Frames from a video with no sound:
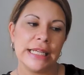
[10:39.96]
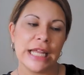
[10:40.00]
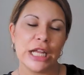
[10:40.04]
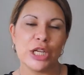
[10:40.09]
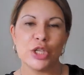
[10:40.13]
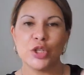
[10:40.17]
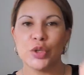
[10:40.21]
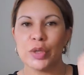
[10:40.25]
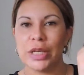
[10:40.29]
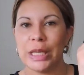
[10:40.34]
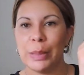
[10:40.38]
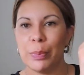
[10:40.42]

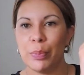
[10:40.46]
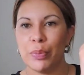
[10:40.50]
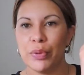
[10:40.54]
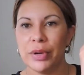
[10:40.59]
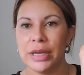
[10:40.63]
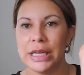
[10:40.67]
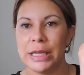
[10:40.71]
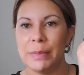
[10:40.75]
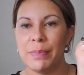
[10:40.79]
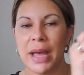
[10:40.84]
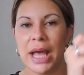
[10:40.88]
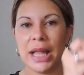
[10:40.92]
Naturally
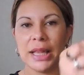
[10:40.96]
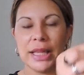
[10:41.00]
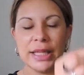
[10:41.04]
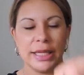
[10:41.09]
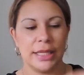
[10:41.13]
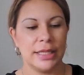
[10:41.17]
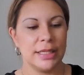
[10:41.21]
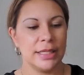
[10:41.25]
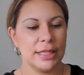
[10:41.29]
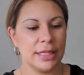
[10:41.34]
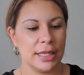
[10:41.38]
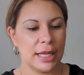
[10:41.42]
Pretty
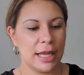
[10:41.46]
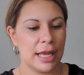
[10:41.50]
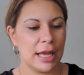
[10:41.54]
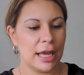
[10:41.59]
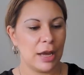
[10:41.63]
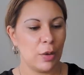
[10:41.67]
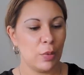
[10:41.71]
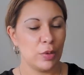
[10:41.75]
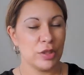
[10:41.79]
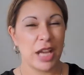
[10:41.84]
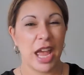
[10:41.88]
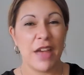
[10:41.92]
palette,
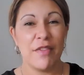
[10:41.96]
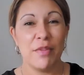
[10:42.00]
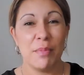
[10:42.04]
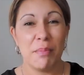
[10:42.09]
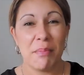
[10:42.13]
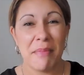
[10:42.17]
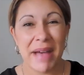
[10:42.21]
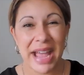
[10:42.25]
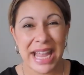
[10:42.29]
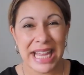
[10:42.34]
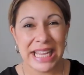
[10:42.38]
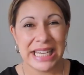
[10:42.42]
which I
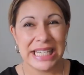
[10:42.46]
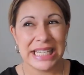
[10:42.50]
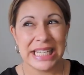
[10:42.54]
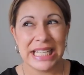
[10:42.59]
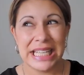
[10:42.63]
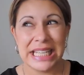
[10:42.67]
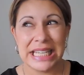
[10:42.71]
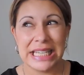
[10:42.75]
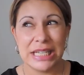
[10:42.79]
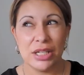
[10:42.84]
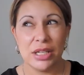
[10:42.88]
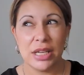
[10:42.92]
haven't made
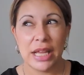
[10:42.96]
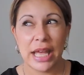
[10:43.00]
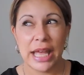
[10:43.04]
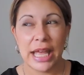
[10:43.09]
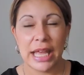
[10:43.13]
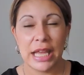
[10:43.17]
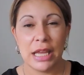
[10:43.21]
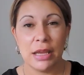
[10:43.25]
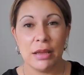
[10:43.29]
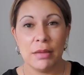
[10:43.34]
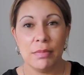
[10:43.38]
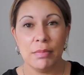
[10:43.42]
in
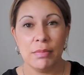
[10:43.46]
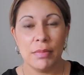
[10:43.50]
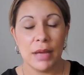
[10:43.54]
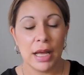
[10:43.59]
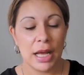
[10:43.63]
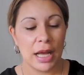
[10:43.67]
a,